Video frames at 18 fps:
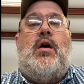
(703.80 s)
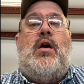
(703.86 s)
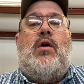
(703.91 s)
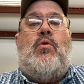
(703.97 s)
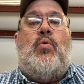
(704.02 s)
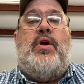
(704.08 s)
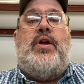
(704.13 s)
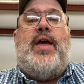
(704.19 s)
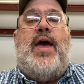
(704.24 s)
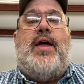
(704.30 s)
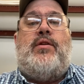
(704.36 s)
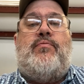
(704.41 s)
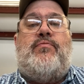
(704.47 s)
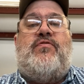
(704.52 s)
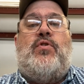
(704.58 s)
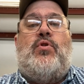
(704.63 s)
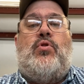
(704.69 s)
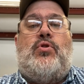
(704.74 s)
We had
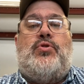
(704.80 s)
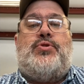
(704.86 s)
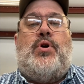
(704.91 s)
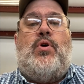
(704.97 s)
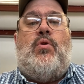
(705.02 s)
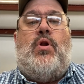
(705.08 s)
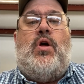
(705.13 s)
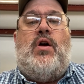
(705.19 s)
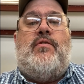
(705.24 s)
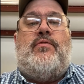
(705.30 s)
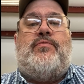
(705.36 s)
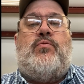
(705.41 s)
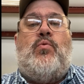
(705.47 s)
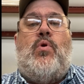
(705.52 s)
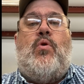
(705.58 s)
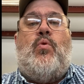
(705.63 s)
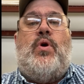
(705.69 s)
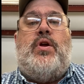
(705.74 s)
full control of
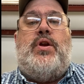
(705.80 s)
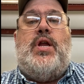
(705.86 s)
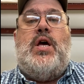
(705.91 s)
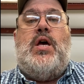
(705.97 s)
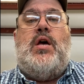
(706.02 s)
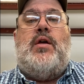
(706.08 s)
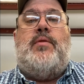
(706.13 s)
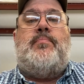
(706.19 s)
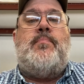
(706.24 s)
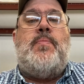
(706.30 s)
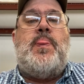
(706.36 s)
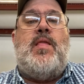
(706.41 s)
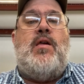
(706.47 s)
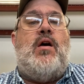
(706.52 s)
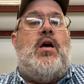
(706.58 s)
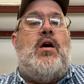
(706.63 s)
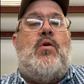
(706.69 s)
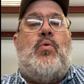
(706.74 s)
what we done.
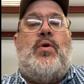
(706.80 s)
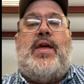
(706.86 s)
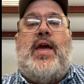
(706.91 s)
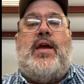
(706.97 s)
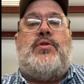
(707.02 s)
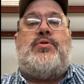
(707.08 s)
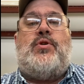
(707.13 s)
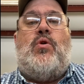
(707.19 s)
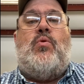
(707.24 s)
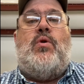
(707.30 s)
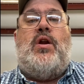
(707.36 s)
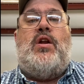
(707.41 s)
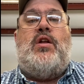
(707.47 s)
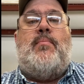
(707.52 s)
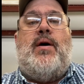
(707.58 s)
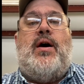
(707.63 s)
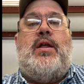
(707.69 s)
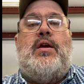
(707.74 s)
We can't control what
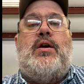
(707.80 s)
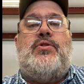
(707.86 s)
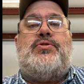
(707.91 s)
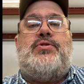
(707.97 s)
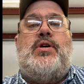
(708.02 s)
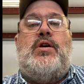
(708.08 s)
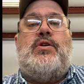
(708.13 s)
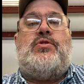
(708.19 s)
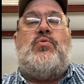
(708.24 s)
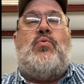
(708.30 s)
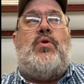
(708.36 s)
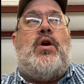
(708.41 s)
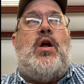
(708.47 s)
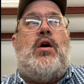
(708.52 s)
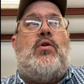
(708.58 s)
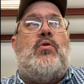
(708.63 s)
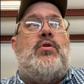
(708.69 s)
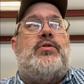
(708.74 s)
anybody else does, so we're
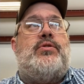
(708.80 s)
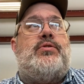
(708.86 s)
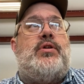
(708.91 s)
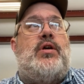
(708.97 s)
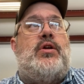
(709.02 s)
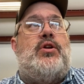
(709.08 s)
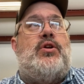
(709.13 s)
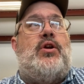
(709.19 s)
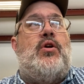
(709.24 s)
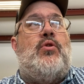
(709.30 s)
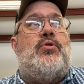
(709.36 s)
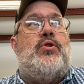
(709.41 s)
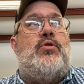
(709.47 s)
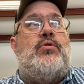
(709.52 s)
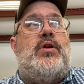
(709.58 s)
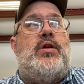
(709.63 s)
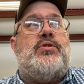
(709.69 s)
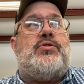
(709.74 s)
not going to tell you to go
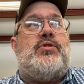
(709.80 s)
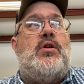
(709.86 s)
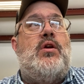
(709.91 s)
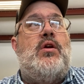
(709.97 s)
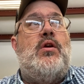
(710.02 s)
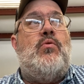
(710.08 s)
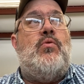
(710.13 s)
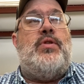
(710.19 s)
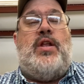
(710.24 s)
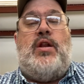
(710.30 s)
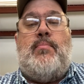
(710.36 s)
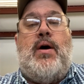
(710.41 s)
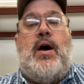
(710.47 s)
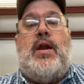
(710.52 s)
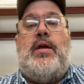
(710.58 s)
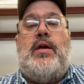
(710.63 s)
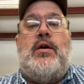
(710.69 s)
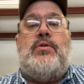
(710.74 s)
do this with
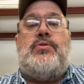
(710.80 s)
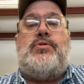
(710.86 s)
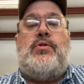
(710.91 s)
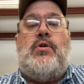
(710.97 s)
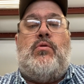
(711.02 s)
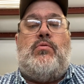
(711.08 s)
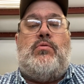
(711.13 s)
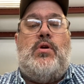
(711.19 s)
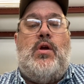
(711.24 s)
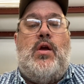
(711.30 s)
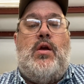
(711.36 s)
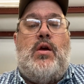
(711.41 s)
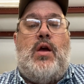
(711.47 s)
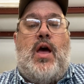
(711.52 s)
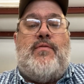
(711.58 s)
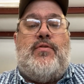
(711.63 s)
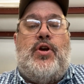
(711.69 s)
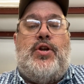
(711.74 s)
anybody else. So
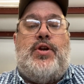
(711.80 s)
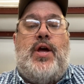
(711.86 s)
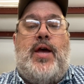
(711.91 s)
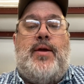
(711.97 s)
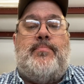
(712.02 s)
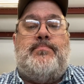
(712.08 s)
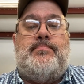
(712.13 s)
have a good day.